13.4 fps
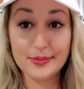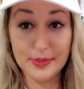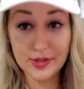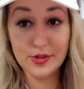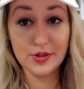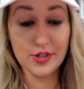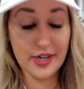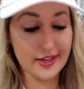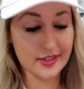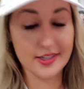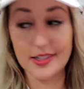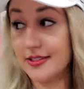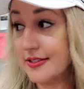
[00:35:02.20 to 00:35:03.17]
Mr.
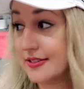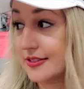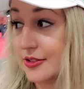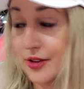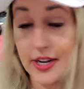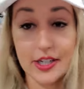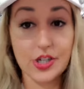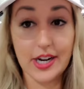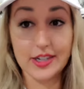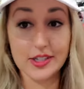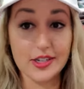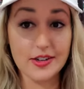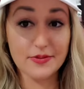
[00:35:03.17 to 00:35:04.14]
Jackson, Craig
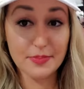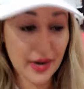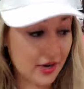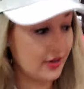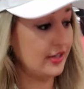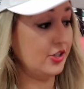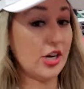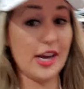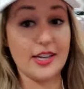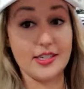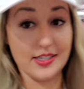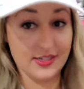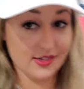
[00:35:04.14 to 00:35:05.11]
Jackson of
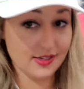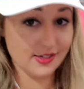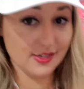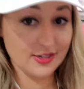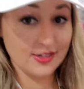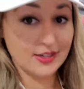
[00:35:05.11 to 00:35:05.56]
Barrett-Jackson's